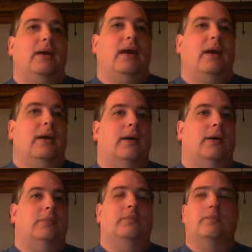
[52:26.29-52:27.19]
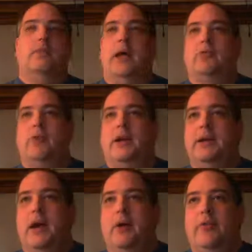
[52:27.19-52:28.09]
and right
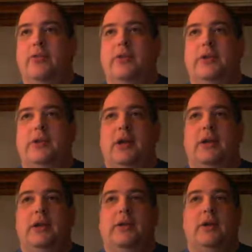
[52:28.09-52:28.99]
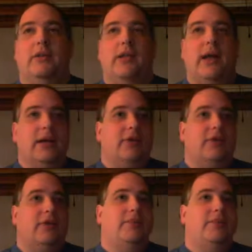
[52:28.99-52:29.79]
now this is only done in the client,